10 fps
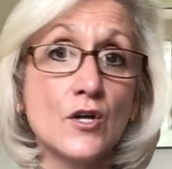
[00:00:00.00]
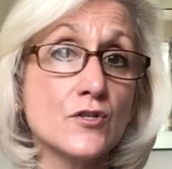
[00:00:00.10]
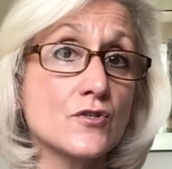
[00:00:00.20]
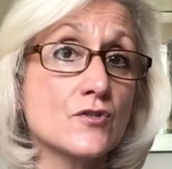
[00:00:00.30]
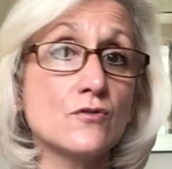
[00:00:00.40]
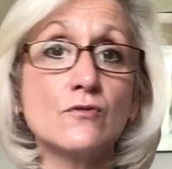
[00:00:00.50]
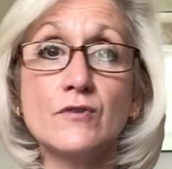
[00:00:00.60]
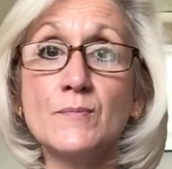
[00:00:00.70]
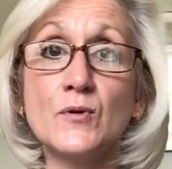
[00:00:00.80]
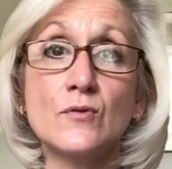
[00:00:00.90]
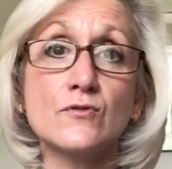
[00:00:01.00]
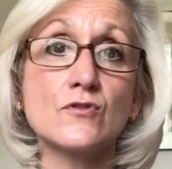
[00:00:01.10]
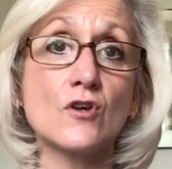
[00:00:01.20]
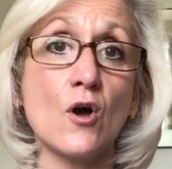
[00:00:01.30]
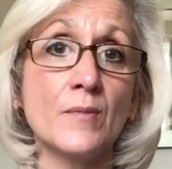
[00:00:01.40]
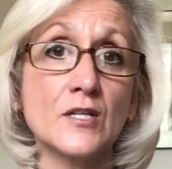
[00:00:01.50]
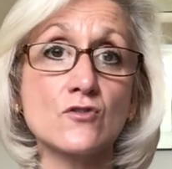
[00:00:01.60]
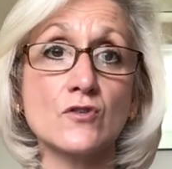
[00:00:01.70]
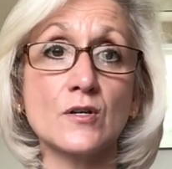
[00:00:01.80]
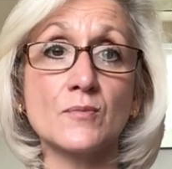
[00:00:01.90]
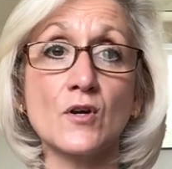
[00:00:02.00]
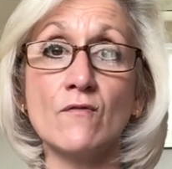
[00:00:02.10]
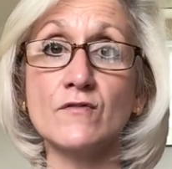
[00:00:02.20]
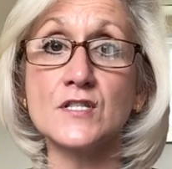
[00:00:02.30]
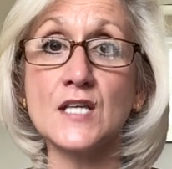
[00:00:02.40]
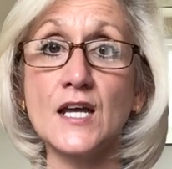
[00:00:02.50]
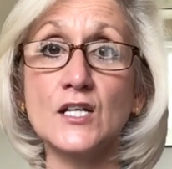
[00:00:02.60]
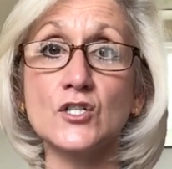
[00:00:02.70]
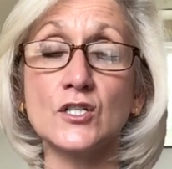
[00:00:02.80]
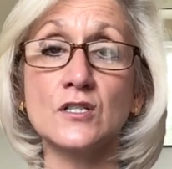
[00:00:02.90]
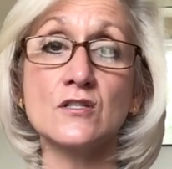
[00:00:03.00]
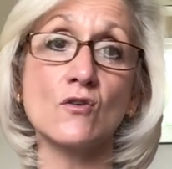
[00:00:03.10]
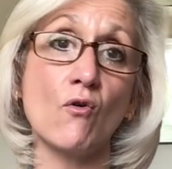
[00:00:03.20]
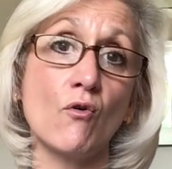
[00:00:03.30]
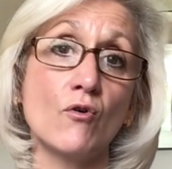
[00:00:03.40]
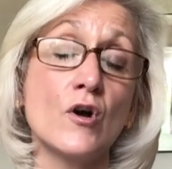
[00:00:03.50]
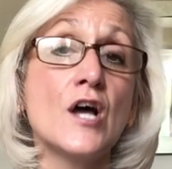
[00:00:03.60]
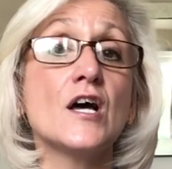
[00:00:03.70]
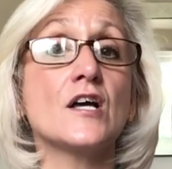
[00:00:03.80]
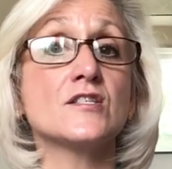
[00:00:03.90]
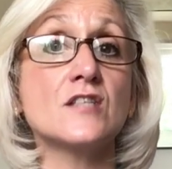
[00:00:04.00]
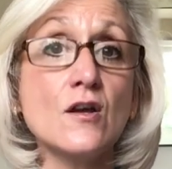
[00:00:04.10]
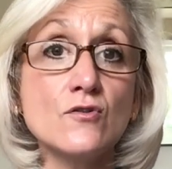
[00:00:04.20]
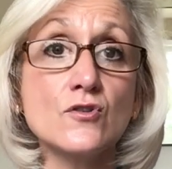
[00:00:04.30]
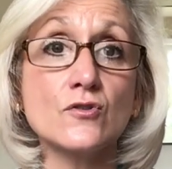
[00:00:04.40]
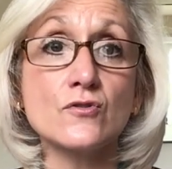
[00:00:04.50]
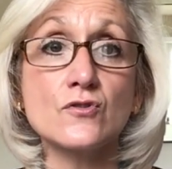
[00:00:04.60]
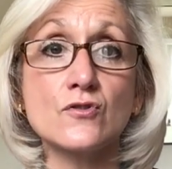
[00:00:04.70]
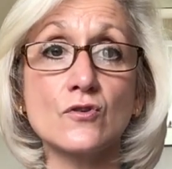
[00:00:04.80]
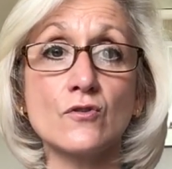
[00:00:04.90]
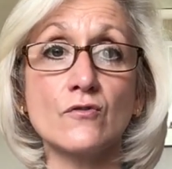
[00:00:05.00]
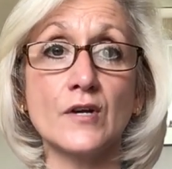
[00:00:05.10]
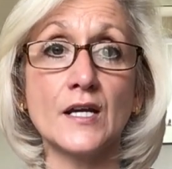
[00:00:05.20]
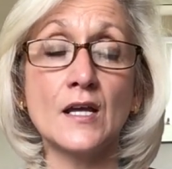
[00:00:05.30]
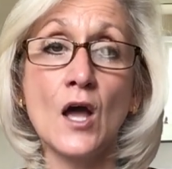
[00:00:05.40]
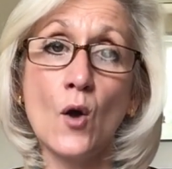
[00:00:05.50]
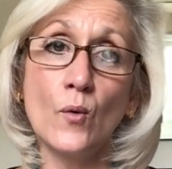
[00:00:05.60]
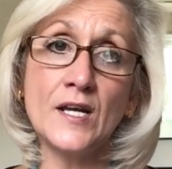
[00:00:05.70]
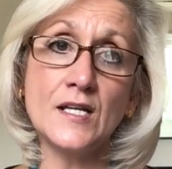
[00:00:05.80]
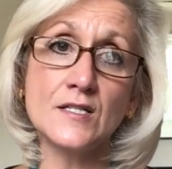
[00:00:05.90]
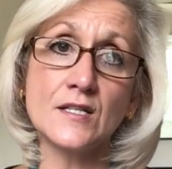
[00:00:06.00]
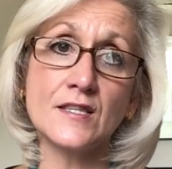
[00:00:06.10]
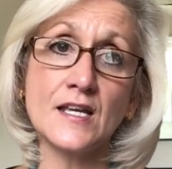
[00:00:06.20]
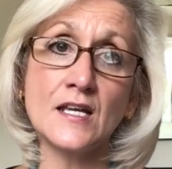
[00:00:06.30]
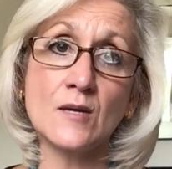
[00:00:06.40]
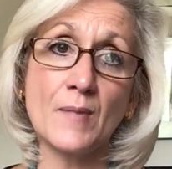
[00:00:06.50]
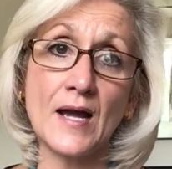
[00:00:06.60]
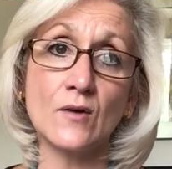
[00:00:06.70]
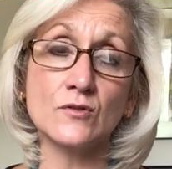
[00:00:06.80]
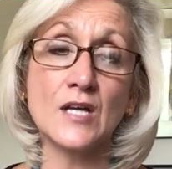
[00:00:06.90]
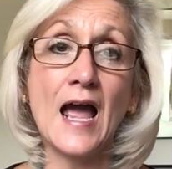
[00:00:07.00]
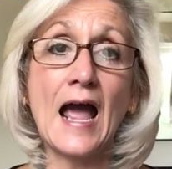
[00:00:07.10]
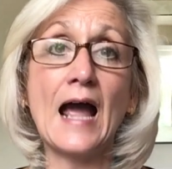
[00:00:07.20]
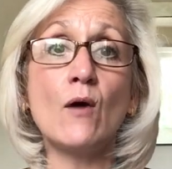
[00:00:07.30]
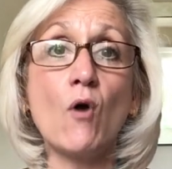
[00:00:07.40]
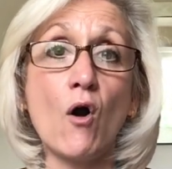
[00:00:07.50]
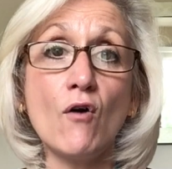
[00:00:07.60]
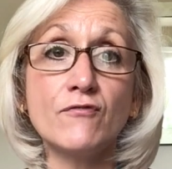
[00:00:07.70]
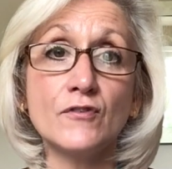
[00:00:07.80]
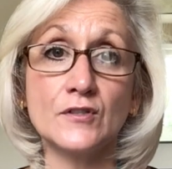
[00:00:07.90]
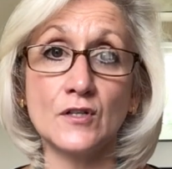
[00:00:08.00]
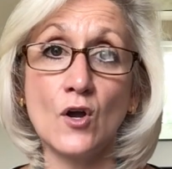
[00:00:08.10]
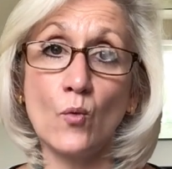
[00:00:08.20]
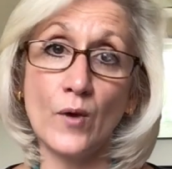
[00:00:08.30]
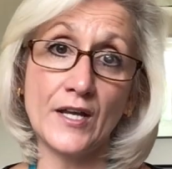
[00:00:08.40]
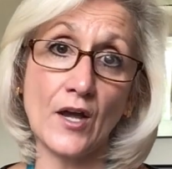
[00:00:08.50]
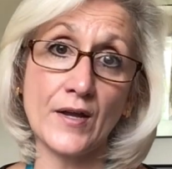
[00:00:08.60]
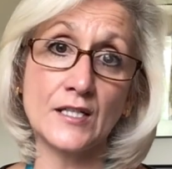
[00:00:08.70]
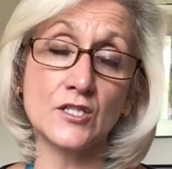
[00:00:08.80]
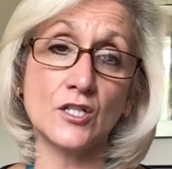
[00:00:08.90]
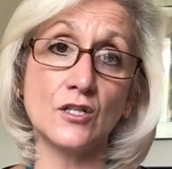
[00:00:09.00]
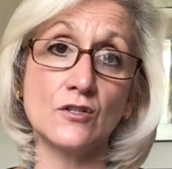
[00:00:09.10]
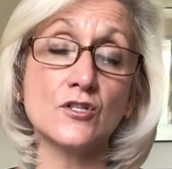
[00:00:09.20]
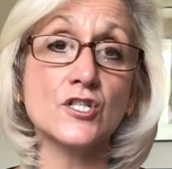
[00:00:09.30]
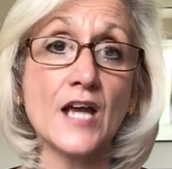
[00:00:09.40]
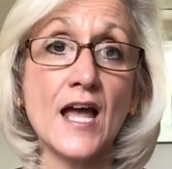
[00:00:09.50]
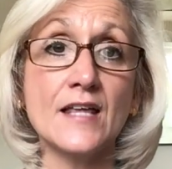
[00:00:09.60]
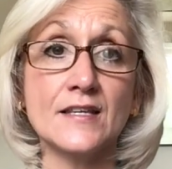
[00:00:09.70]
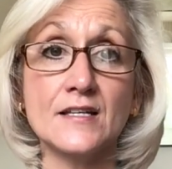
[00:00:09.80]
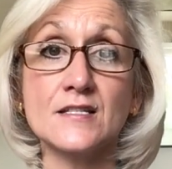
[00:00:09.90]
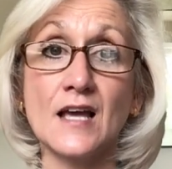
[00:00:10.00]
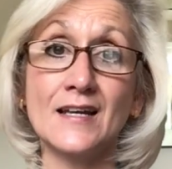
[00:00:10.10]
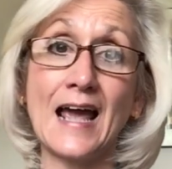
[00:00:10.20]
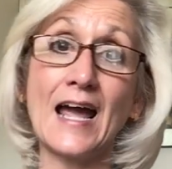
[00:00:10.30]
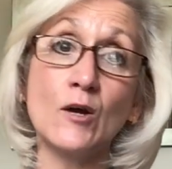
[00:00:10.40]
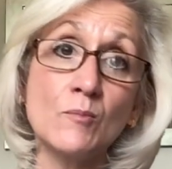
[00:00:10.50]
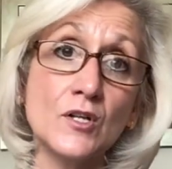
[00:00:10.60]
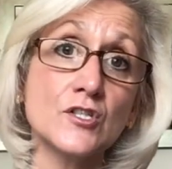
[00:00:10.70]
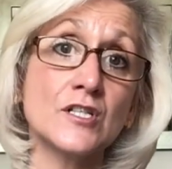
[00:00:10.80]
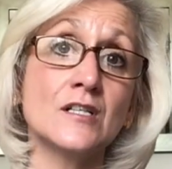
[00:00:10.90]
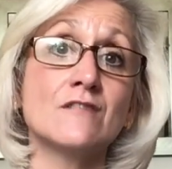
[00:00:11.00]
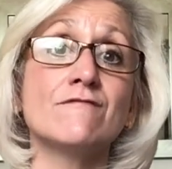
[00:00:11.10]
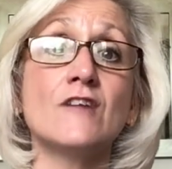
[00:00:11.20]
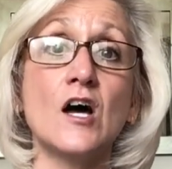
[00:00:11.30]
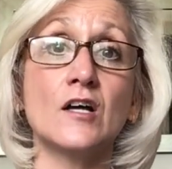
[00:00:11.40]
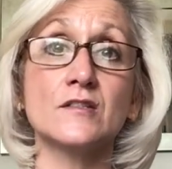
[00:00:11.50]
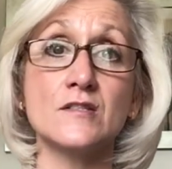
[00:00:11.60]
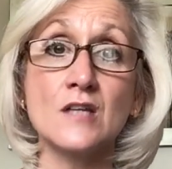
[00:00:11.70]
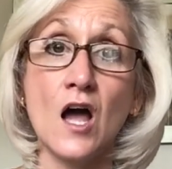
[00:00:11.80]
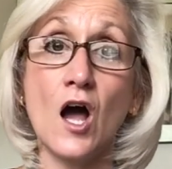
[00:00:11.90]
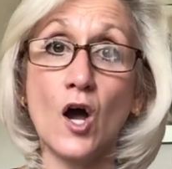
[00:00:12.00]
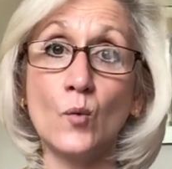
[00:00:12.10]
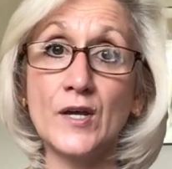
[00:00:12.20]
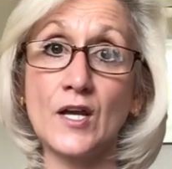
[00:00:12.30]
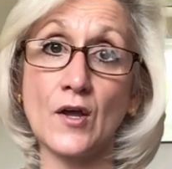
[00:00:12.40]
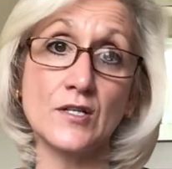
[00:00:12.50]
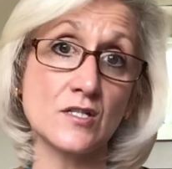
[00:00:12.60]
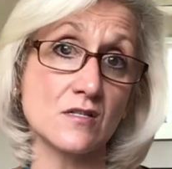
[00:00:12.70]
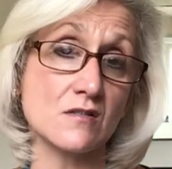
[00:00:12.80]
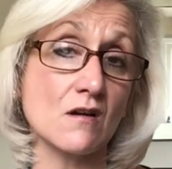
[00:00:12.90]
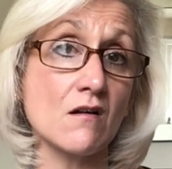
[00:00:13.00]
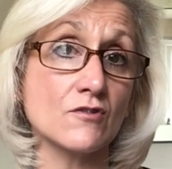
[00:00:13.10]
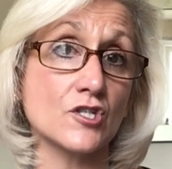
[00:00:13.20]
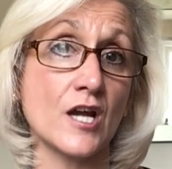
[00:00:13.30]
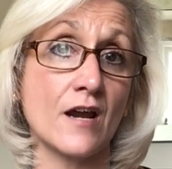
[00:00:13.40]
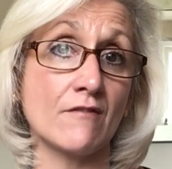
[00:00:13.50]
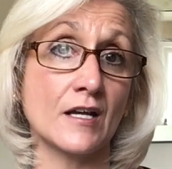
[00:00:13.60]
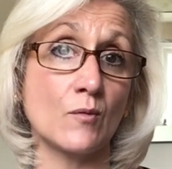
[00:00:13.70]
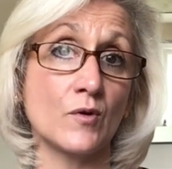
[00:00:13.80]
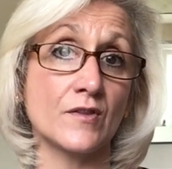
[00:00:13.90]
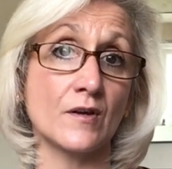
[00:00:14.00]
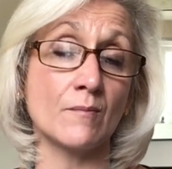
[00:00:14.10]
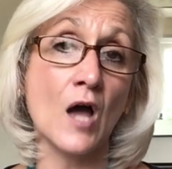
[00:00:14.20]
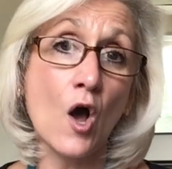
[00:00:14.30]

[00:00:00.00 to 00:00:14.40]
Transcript: storyboards, comic strip conversations or a social story, we need to think about how often we're going to share this and how much in advance are we going to start sharing it with them,